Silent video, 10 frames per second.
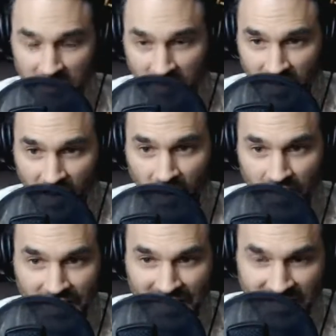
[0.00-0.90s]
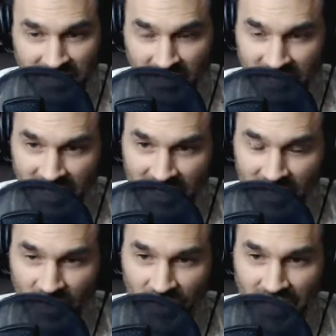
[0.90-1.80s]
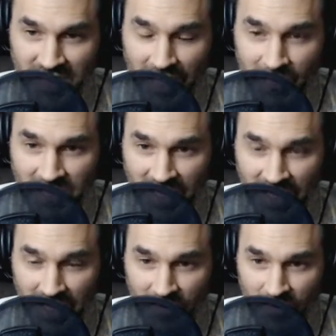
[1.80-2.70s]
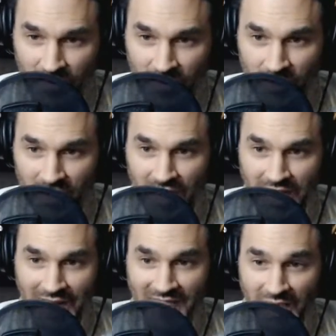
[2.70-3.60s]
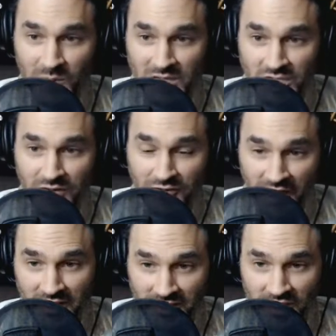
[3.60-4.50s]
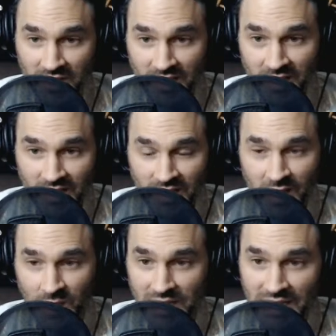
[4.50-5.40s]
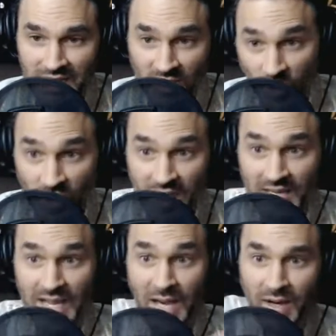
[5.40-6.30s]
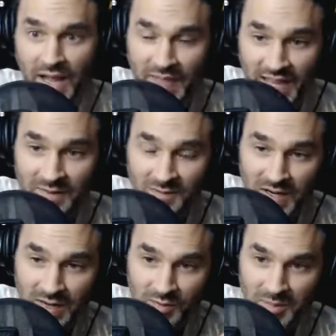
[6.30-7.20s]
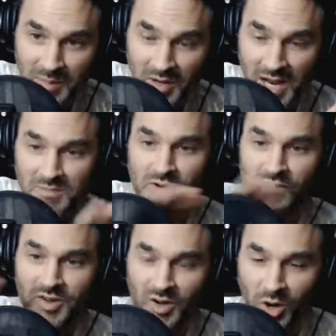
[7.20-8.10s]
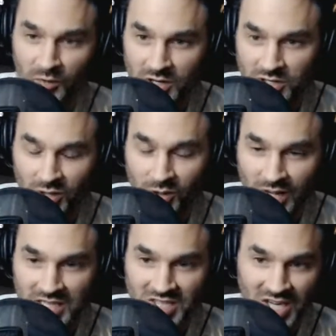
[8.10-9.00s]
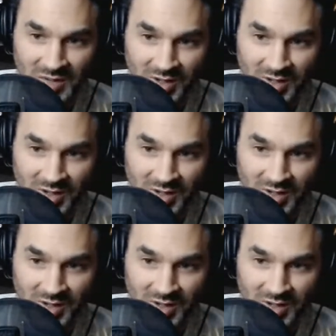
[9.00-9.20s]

all the list of technical things that I was taking her through. And then when she felt good, we ignored it. And then remember, I moved her over to let's think about the